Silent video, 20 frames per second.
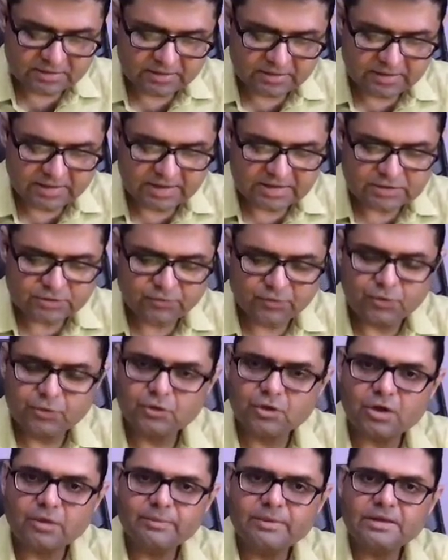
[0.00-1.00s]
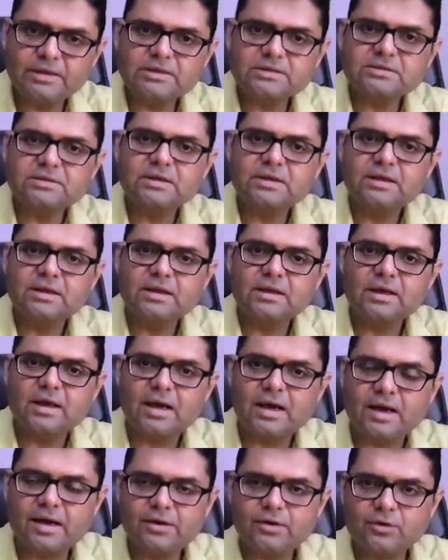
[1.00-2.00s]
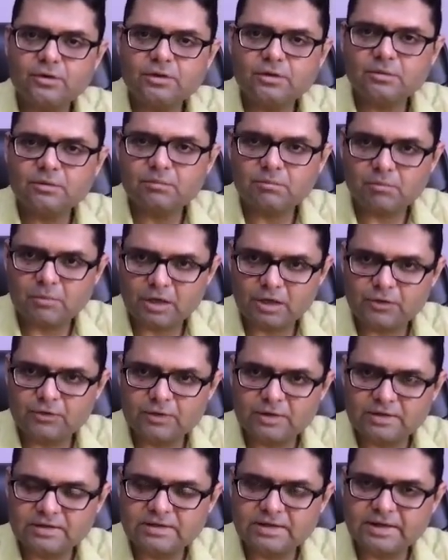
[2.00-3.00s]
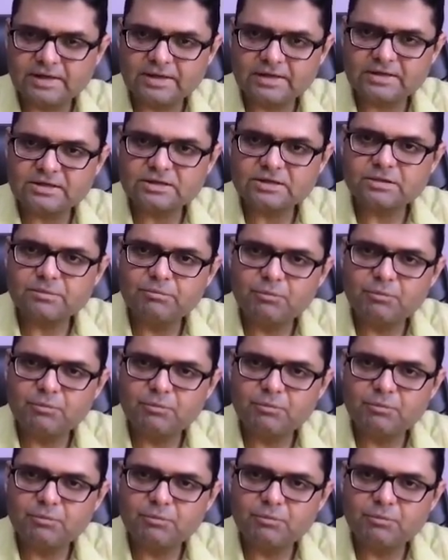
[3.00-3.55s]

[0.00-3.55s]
Next few topics are on molecular genetics.